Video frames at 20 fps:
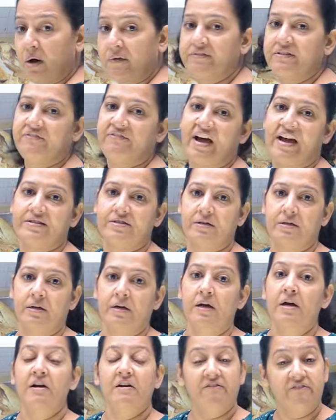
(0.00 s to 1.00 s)
of the fat.
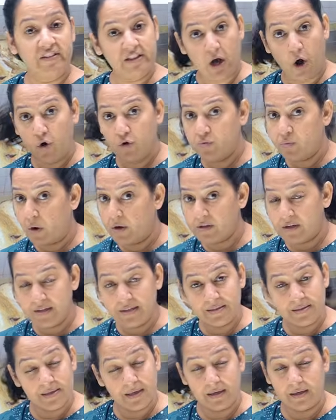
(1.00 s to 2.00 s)
Without
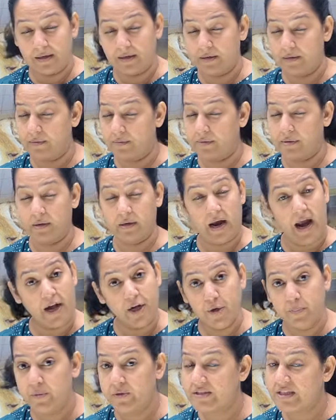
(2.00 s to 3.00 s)
waters,
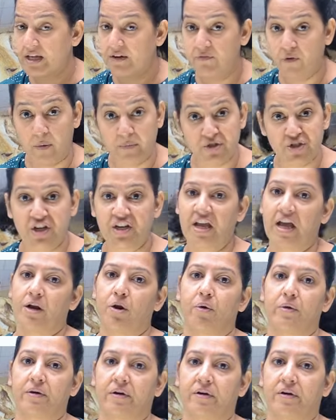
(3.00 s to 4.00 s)
adipocere formation
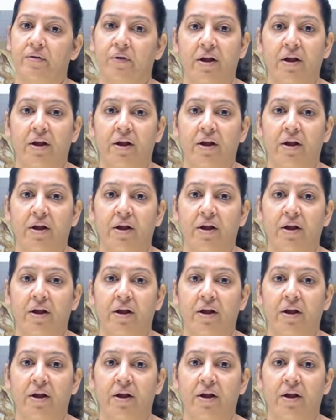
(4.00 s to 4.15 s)
cannot occur